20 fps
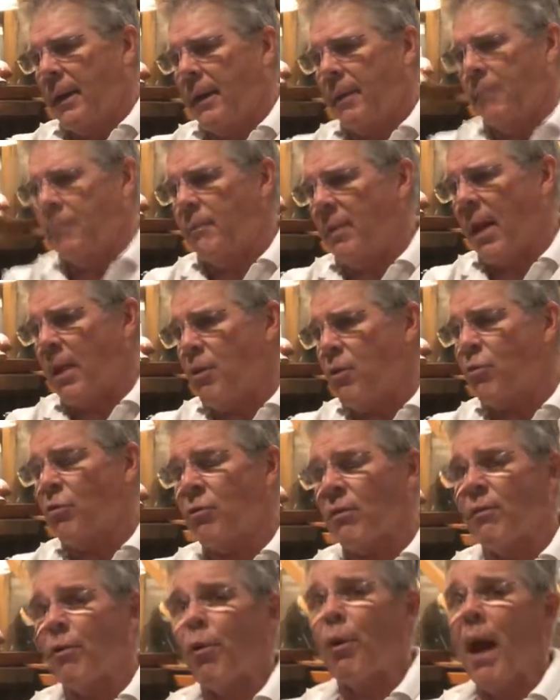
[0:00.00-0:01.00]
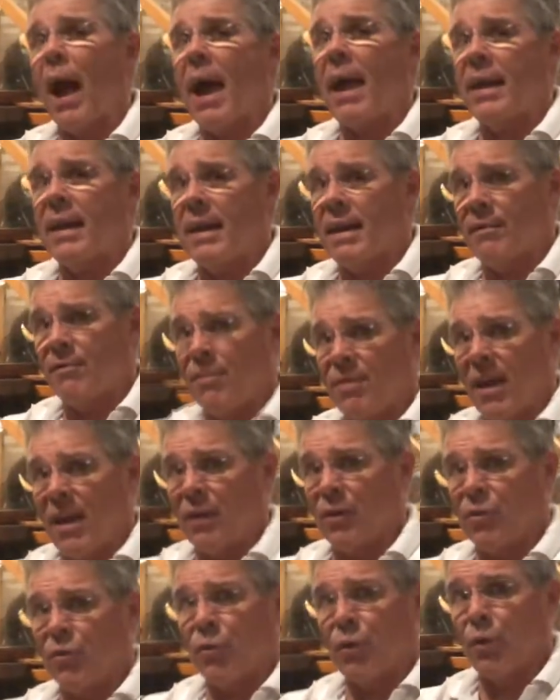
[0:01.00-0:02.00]
they used a variety of things
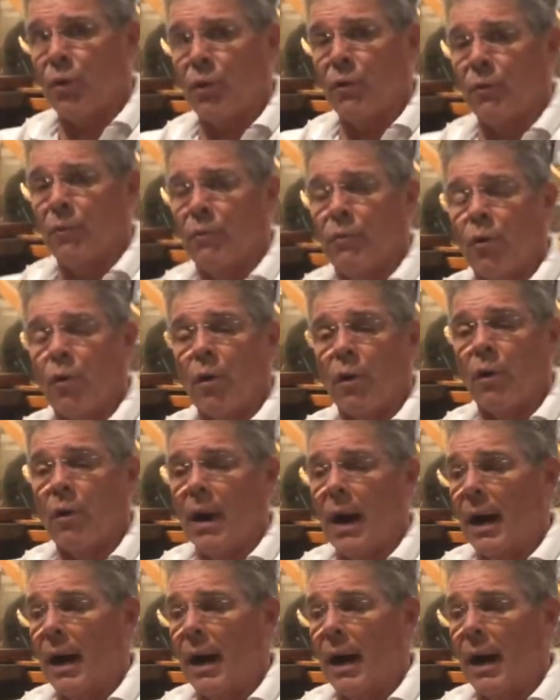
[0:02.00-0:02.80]
for